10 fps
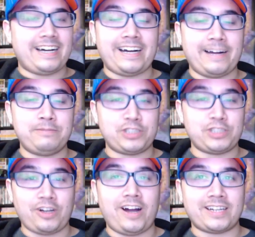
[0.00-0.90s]
I'm
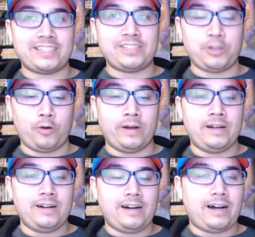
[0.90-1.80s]
shocked. So
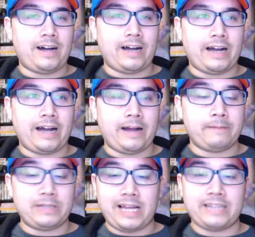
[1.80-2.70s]
I'm
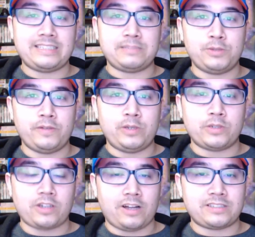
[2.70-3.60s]
glad this movie was
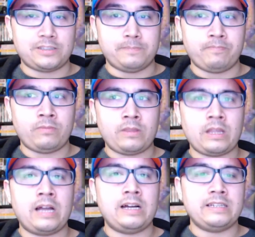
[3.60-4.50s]
awesome.
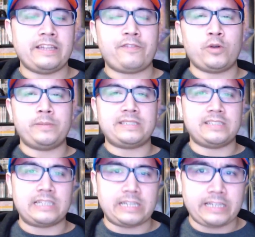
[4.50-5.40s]
Definitely will be seeing
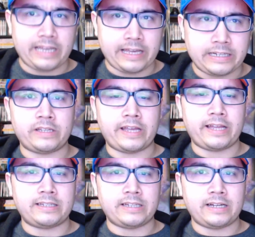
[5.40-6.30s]
it again.
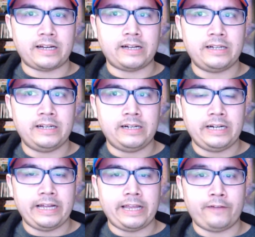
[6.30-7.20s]
And are
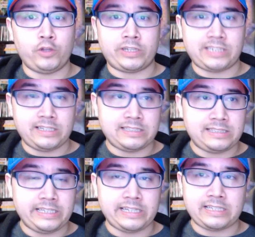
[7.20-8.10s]
you excited to
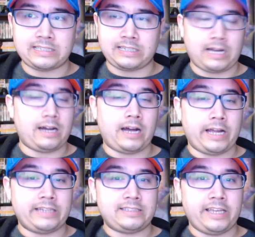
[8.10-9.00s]
see it? Because
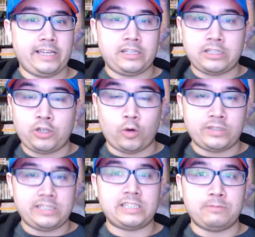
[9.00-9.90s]
I say go
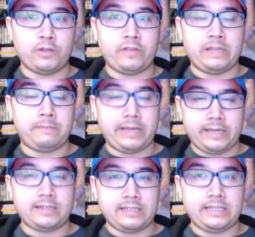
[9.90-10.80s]
see this movie
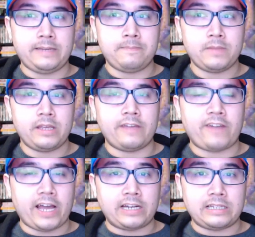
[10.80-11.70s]
immediately. If
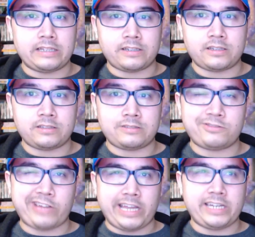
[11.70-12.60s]
I had to
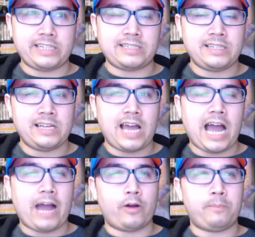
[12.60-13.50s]
grade it,
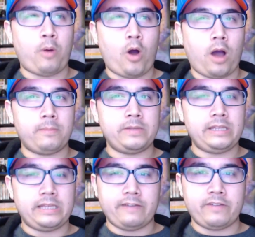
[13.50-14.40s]
I would probably
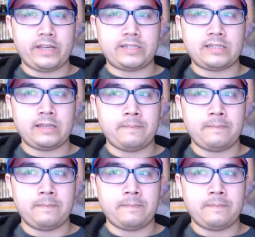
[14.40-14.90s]
give it